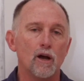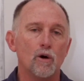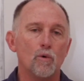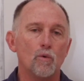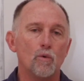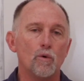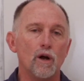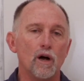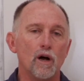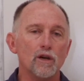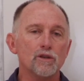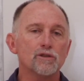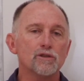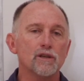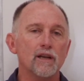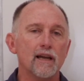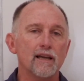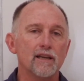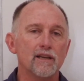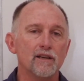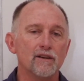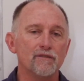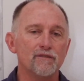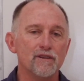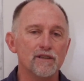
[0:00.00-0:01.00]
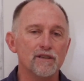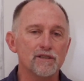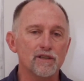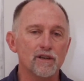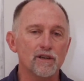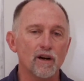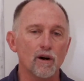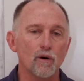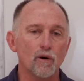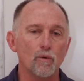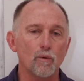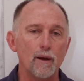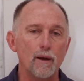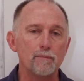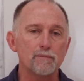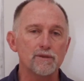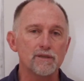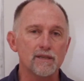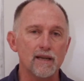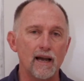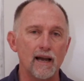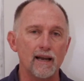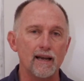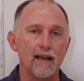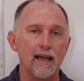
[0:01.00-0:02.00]
We also like you to visit our
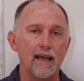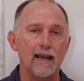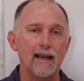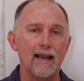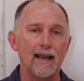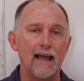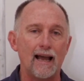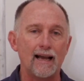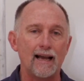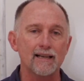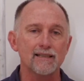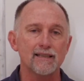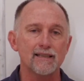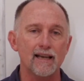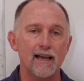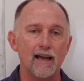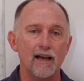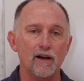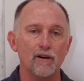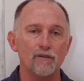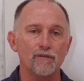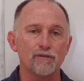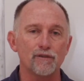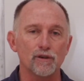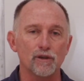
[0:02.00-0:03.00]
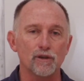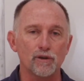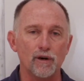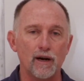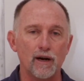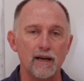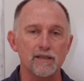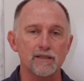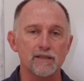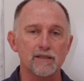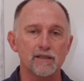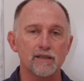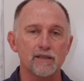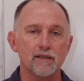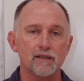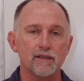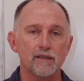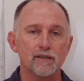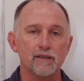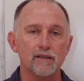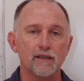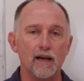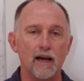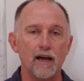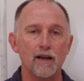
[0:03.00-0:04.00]
website at X L four Christ
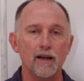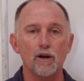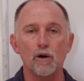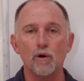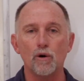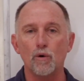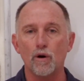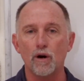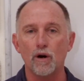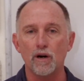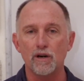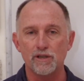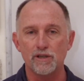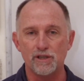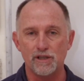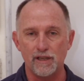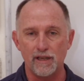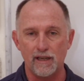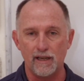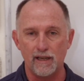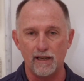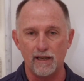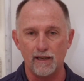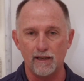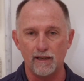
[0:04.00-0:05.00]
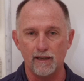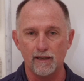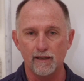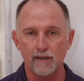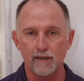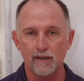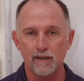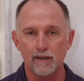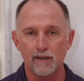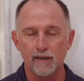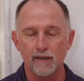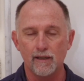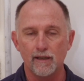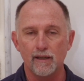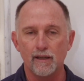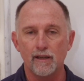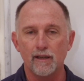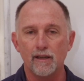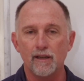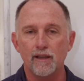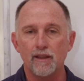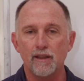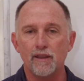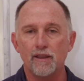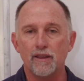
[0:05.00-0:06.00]
dot org.
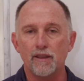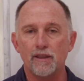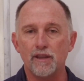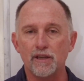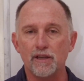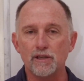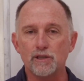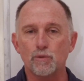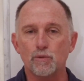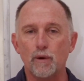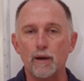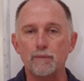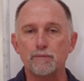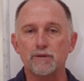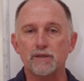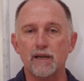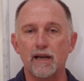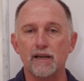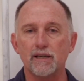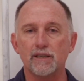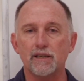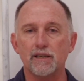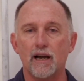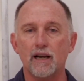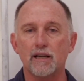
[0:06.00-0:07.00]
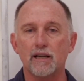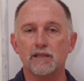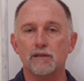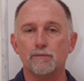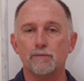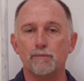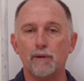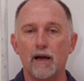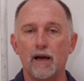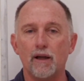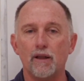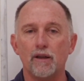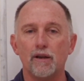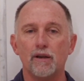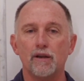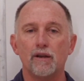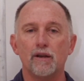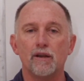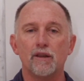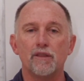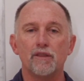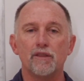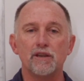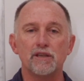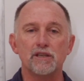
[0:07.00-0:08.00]
This website talks about
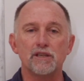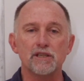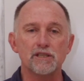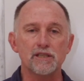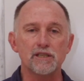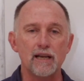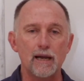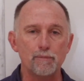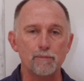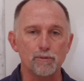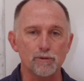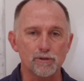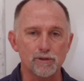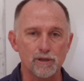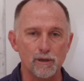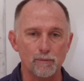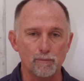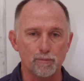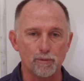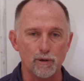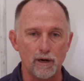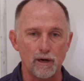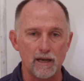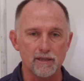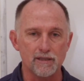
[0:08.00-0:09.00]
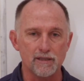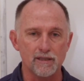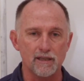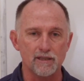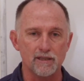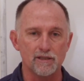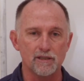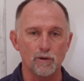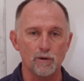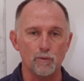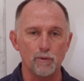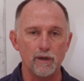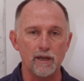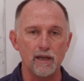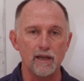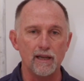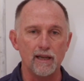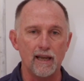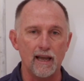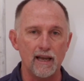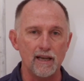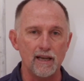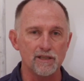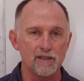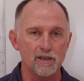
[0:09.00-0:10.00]
the discipleship process that we
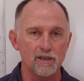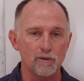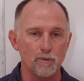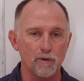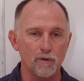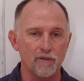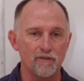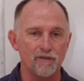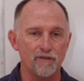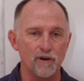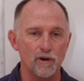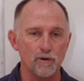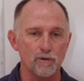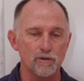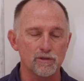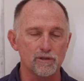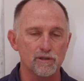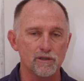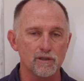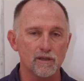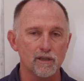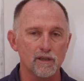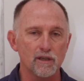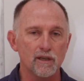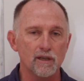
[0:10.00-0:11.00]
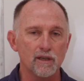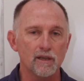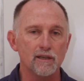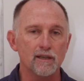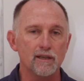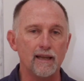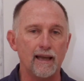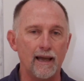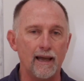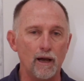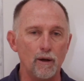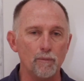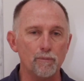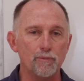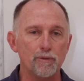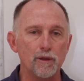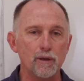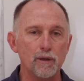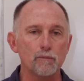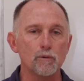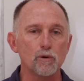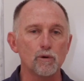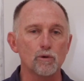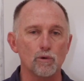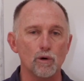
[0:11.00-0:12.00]
engage in with folks to help
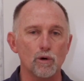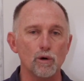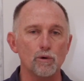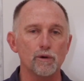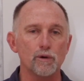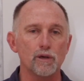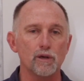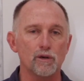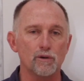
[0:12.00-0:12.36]
them grow in